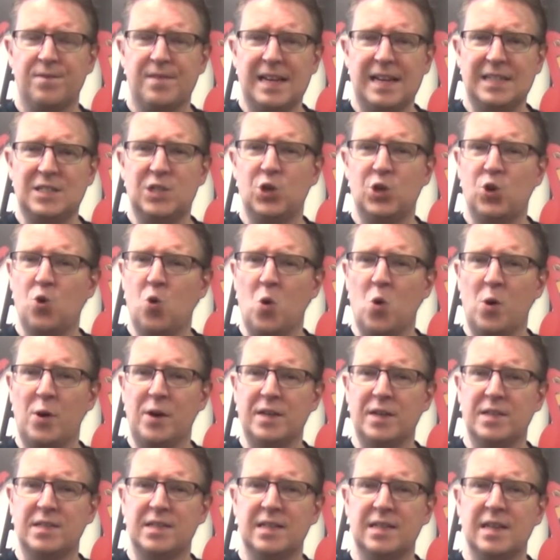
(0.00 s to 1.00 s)
That's your
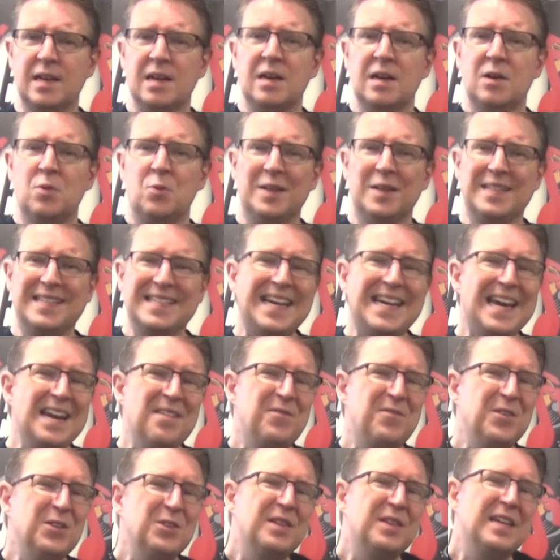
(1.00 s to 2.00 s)
chorus. Once
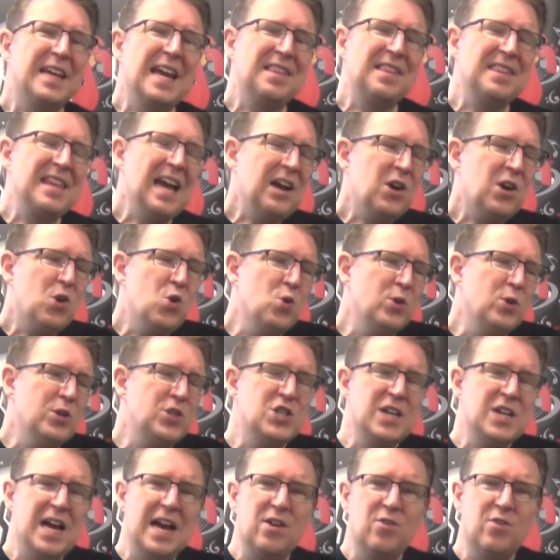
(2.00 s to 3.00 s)
again, if you get that
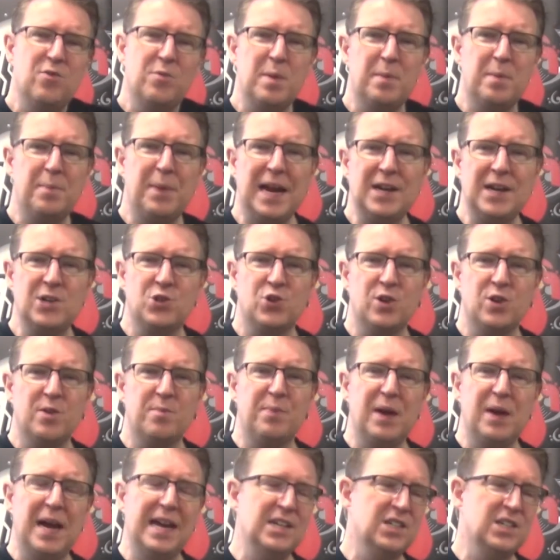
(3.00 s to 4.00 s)
chord chart off my
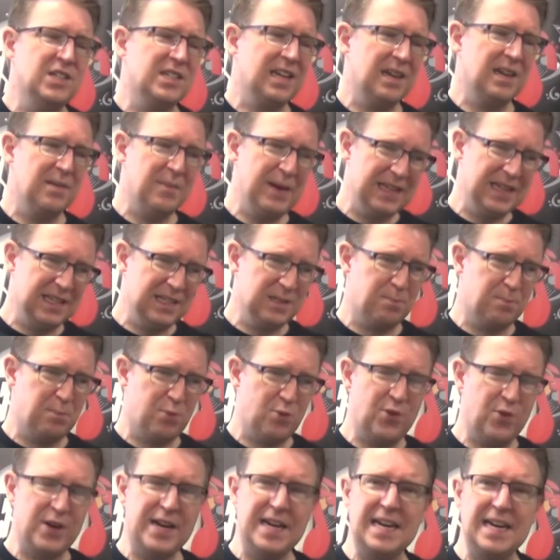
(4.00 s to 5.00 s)
Patreon page, it's going to make this
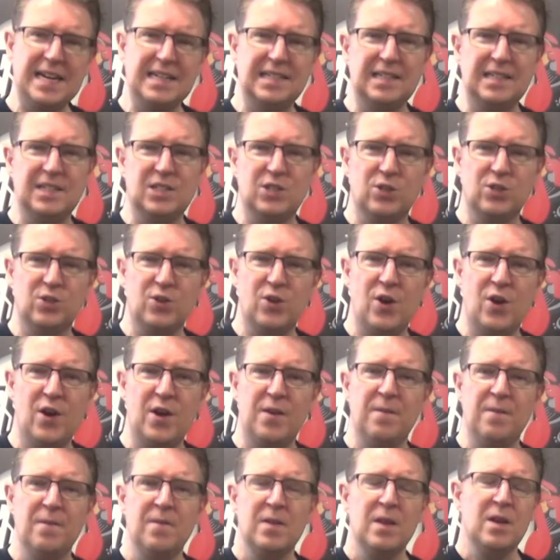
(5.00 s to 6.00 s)
pretty easy to
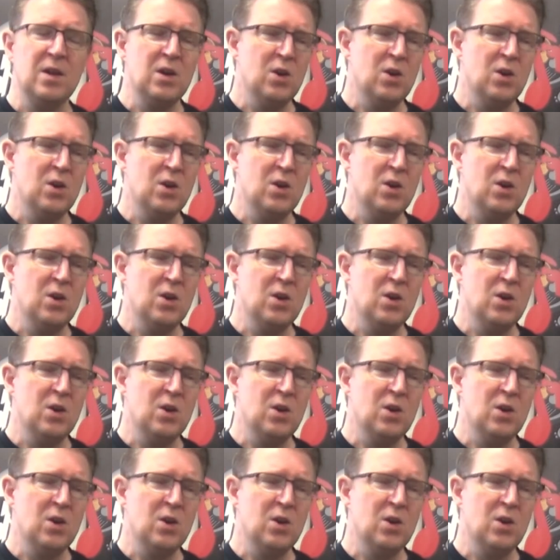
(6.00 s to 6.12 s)
learn.